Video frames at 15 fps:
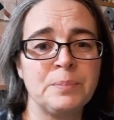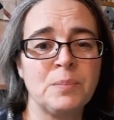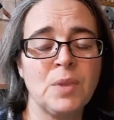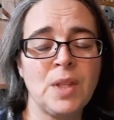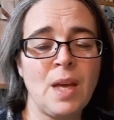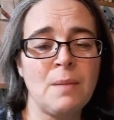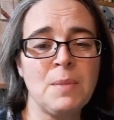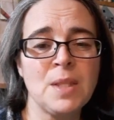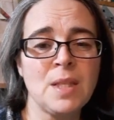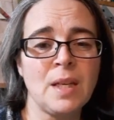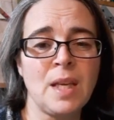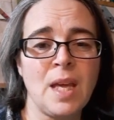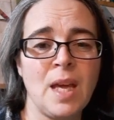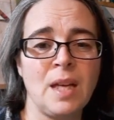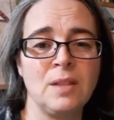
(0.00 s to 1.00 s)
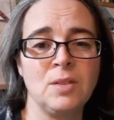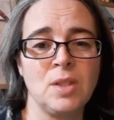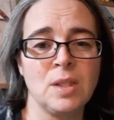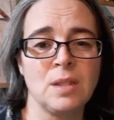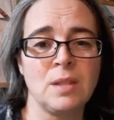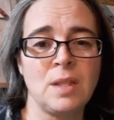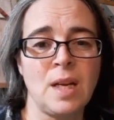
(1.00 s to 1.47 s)
But that means I can't
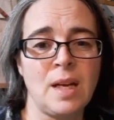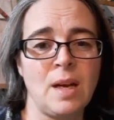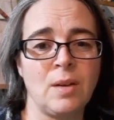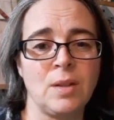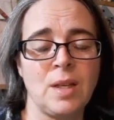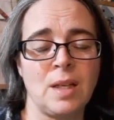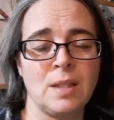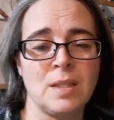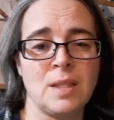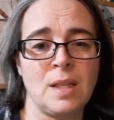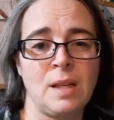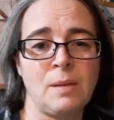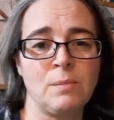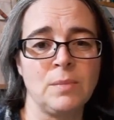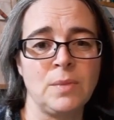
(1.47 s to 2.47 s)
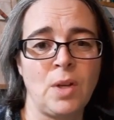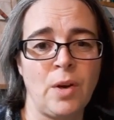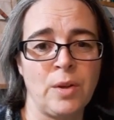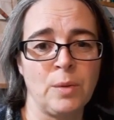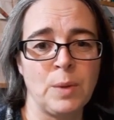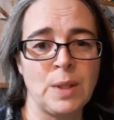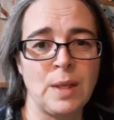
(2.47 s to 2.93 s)
just take out that seam
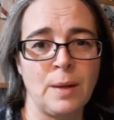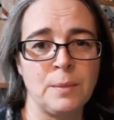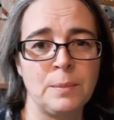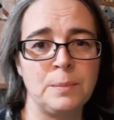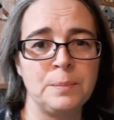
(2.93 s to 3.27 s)
all the way down.